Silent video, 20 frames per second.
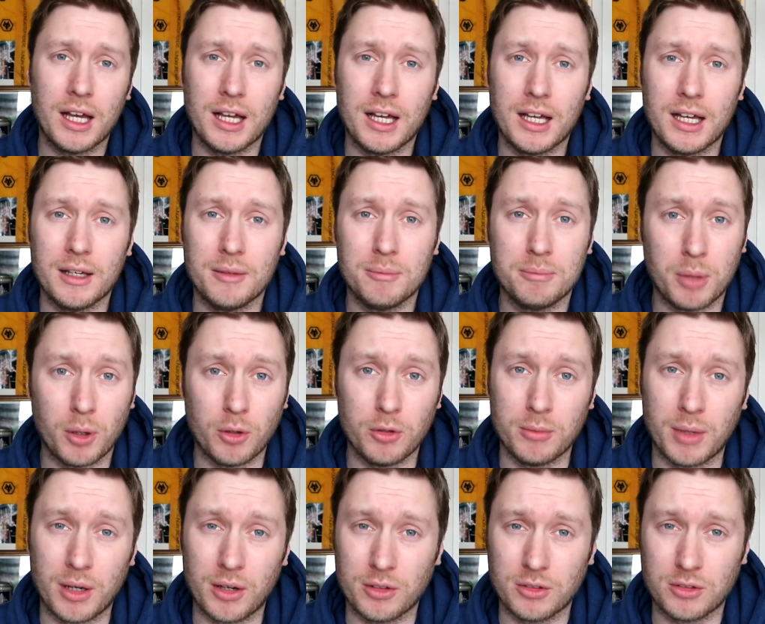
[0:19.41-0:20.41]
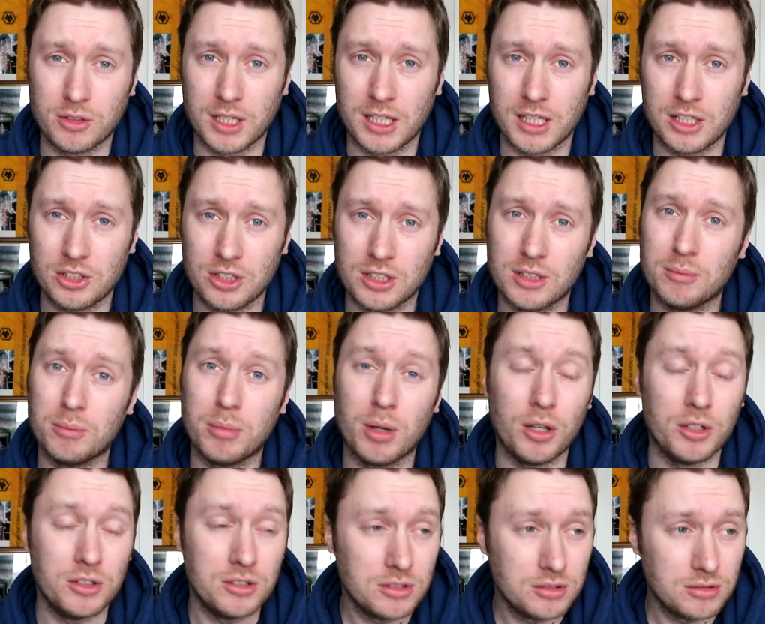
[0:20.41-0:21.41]
bone marrow donation and
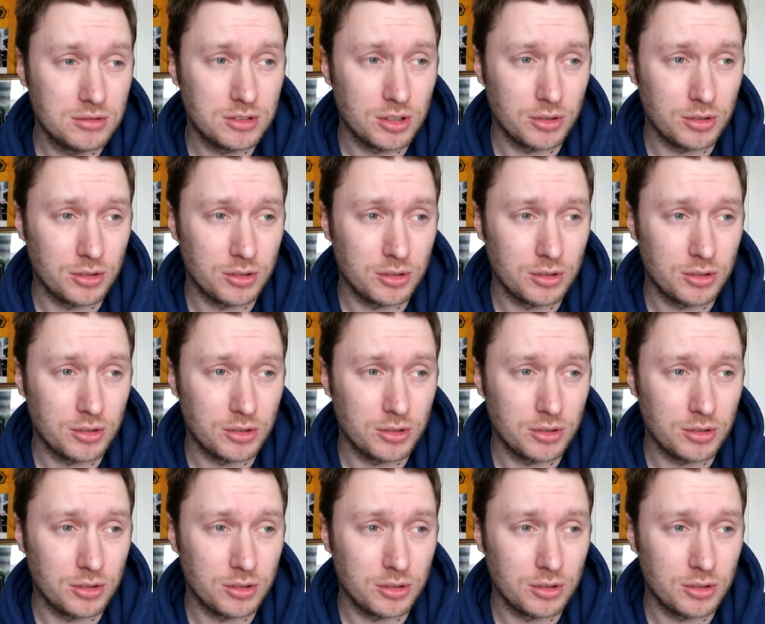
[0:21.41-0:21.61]
blood